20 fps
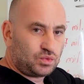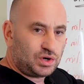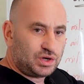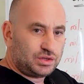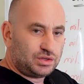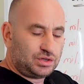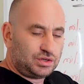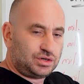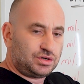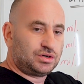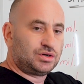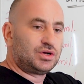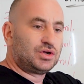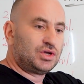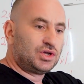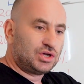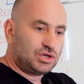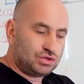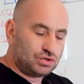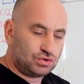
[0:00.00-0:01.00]
one year,
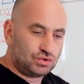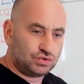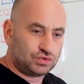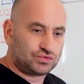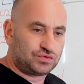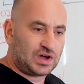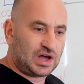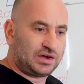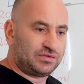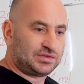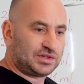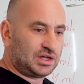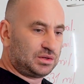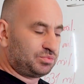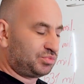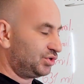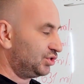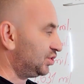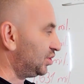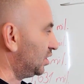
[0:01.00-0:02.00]
you lose
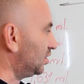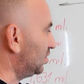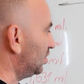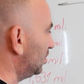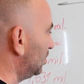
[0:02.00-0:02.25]
5-10%